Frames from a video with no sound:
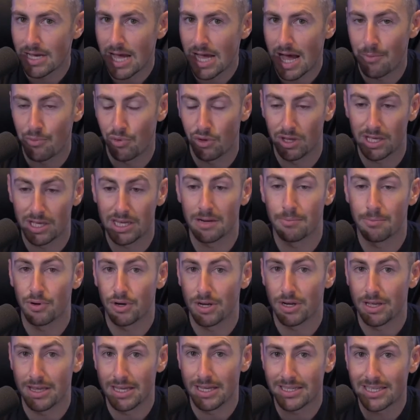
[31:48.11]
I'm willing to
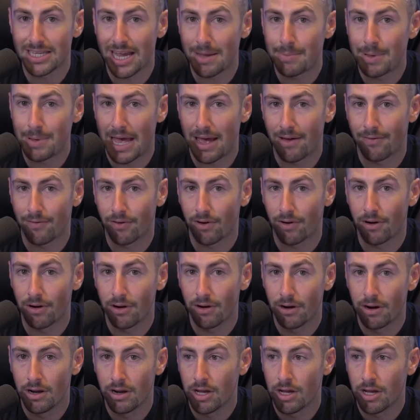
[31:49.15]
put in this type of effort.